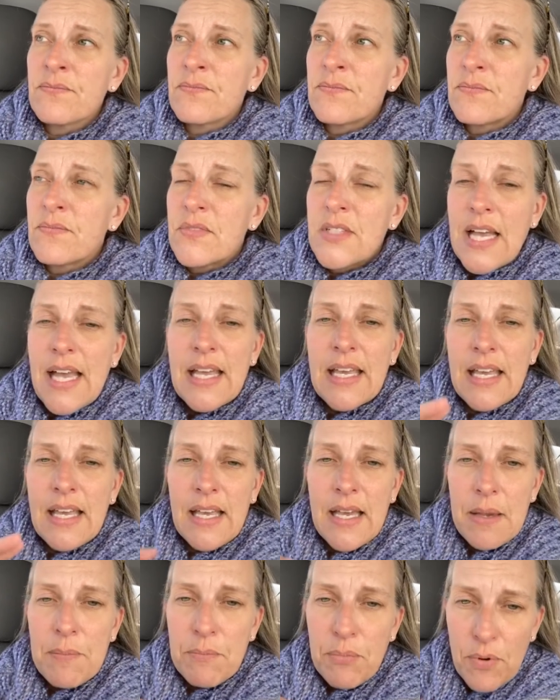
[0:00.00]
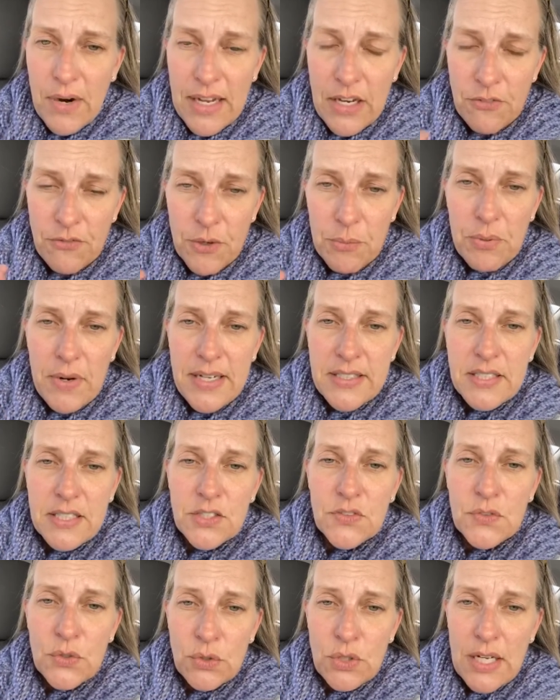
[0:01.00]
Taking a break from processed
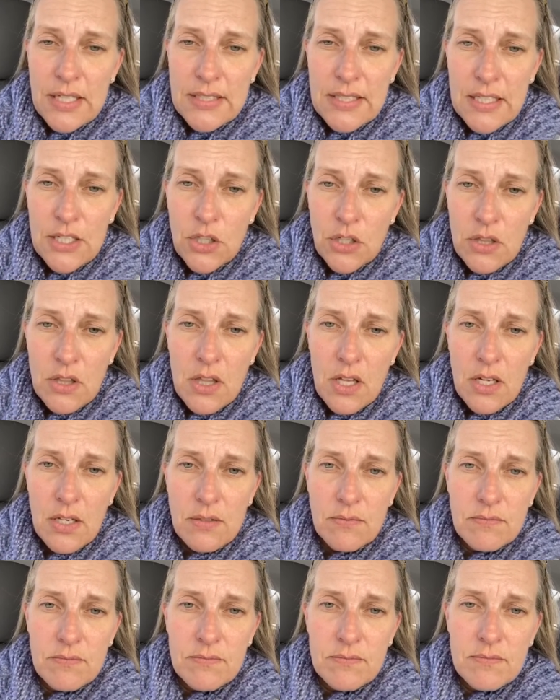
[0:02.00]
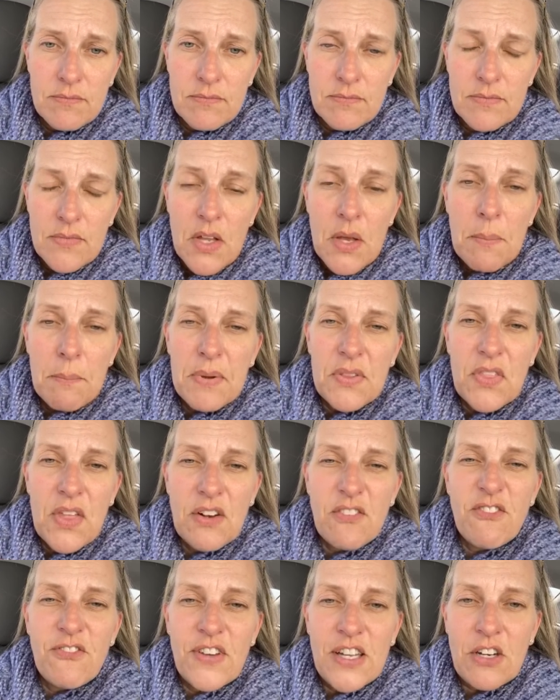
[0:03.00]
food, that's a good thing. But then
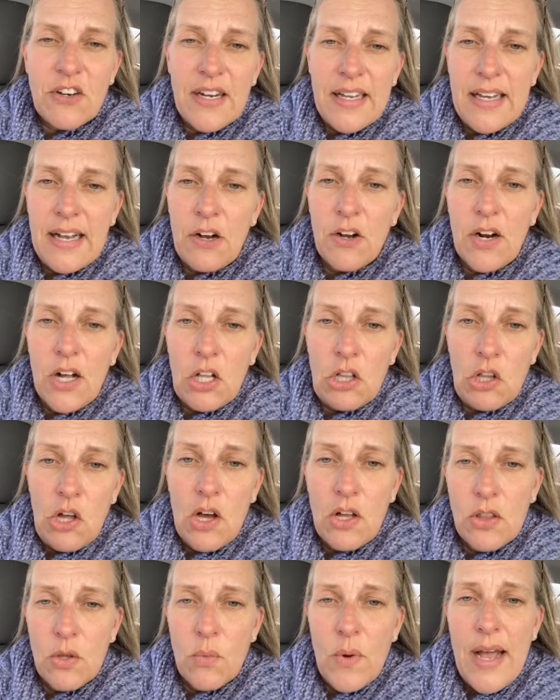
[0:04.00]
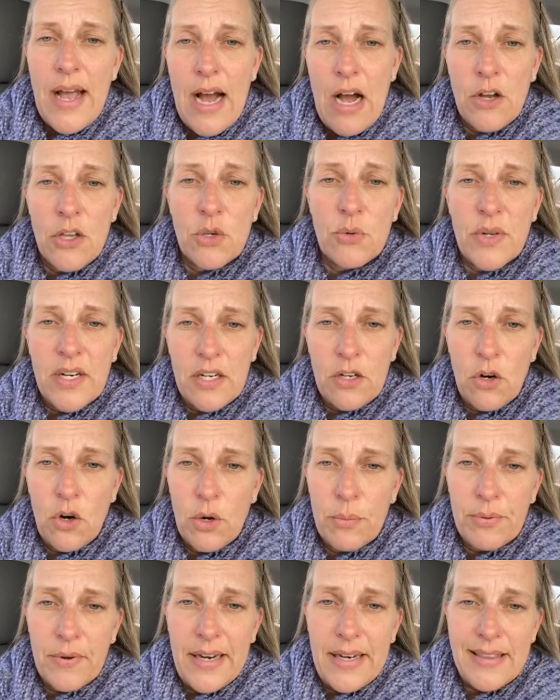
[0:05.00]
figuring out along the way how you would
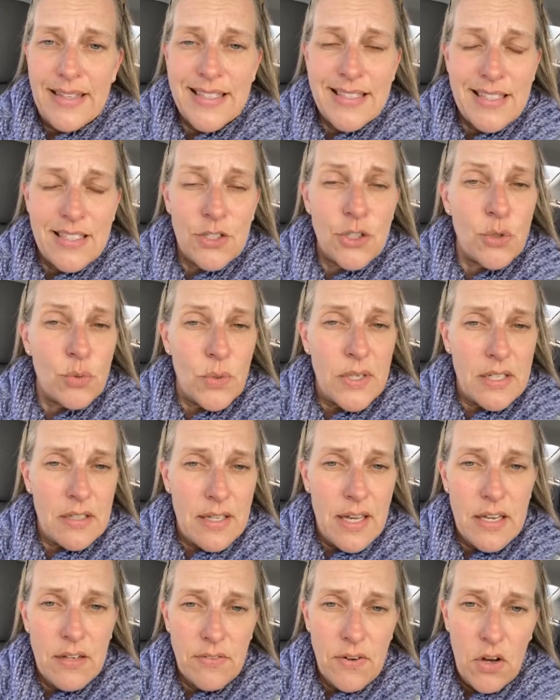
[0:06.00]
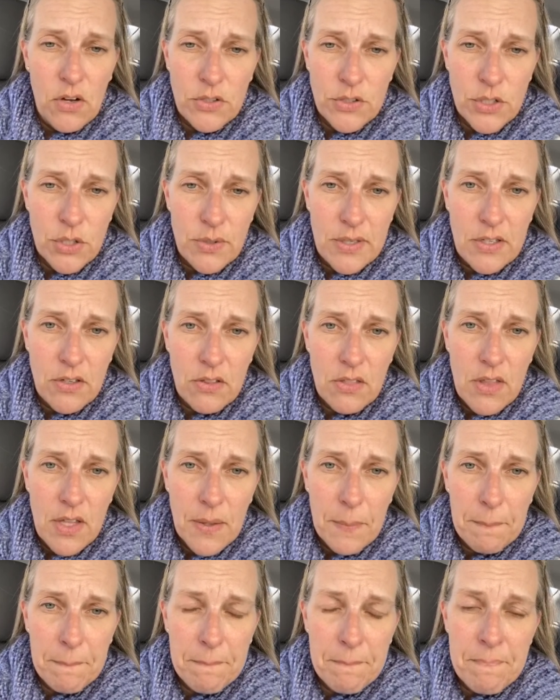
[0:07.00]
incorporate this into real life, also a good thing.
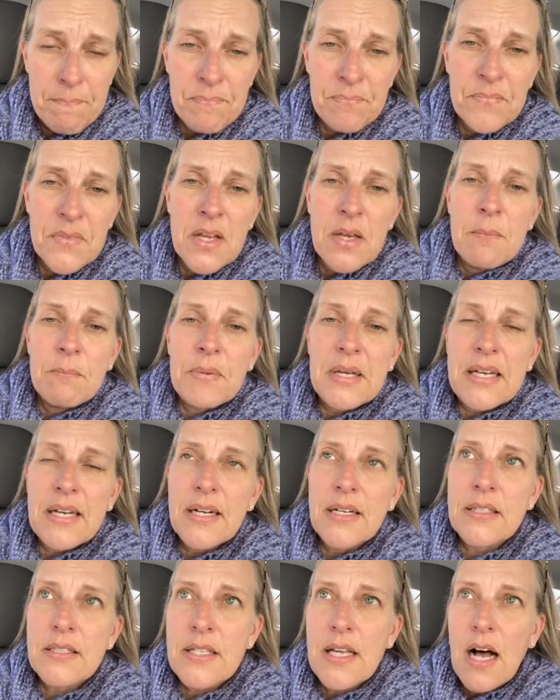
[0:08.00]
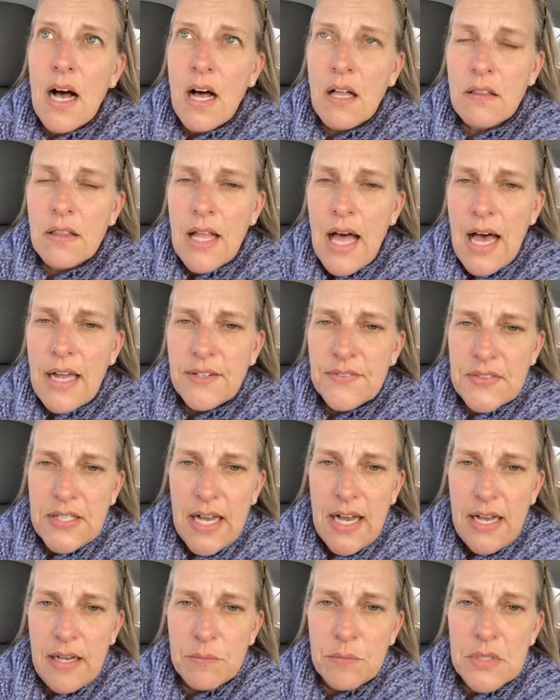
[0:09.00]
Because a lot of
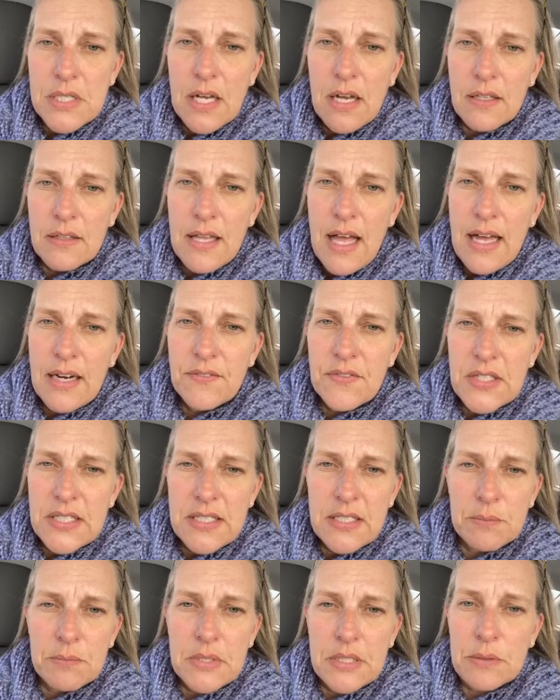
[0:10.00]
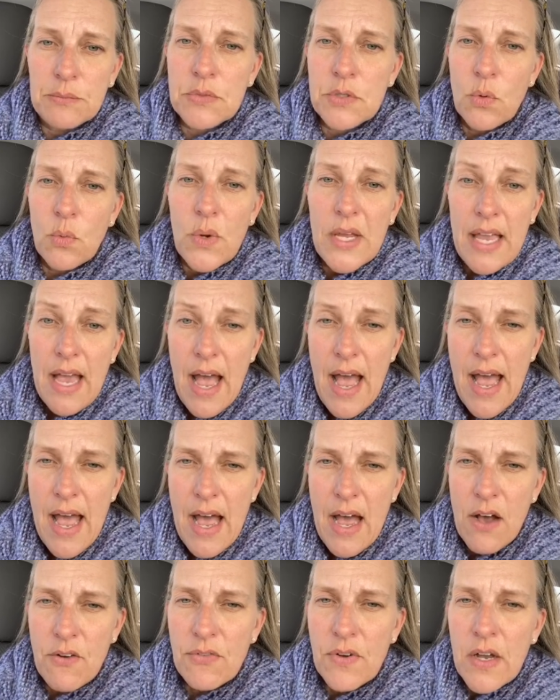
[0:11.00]
times, a lot of the symptoms we have,